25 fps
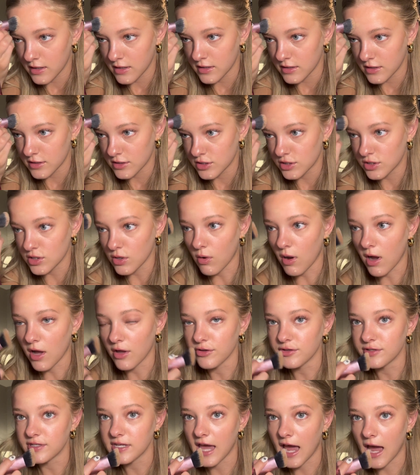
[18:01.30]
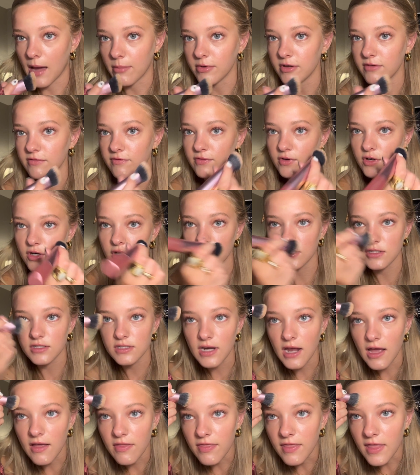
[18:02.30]
So I'll tap it first
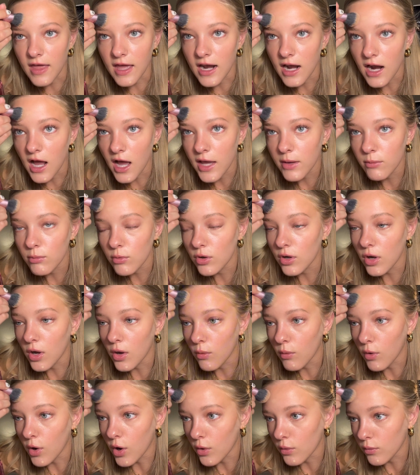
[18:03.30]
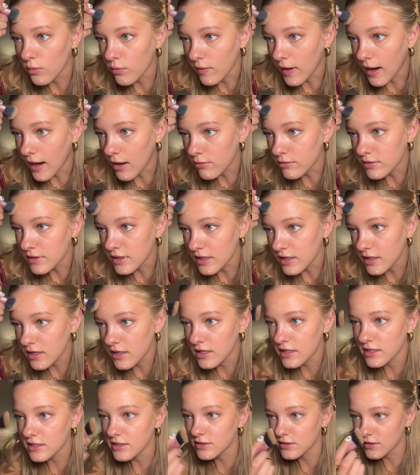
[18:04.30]
and then I will go around it,
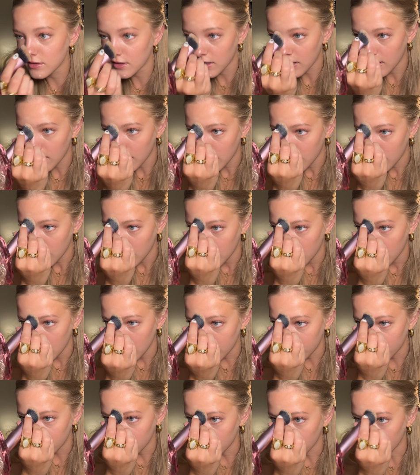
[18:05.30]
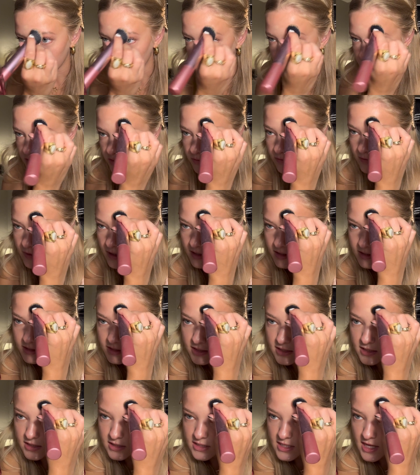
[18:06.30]
because if you are
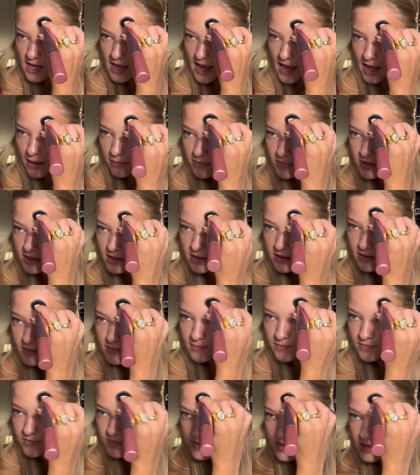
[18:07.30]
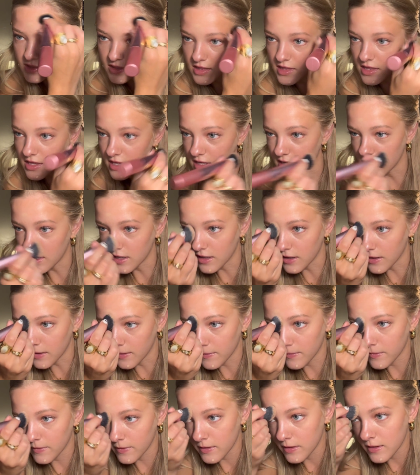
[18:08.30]
directly tapping the
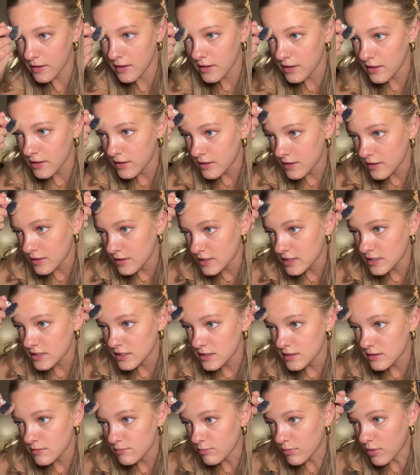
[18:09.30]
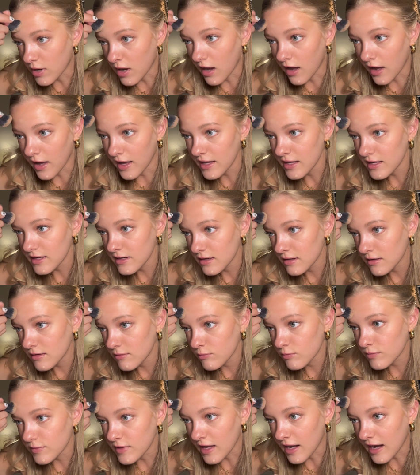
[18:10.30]
spot
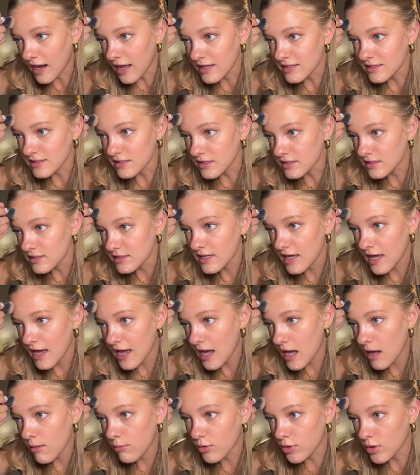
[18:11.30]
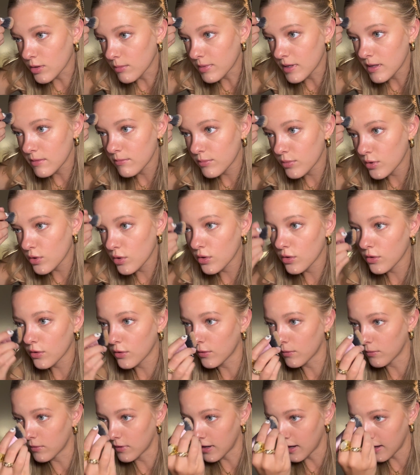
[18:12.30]
that has the scab or the pimple or
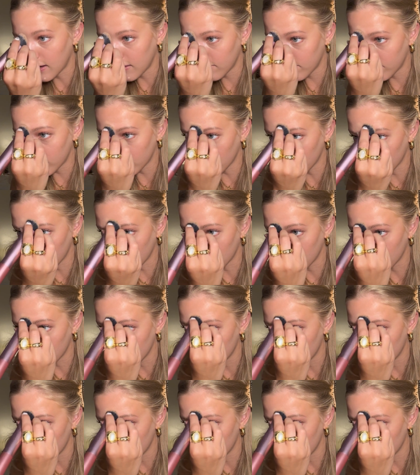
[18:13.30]
whatever,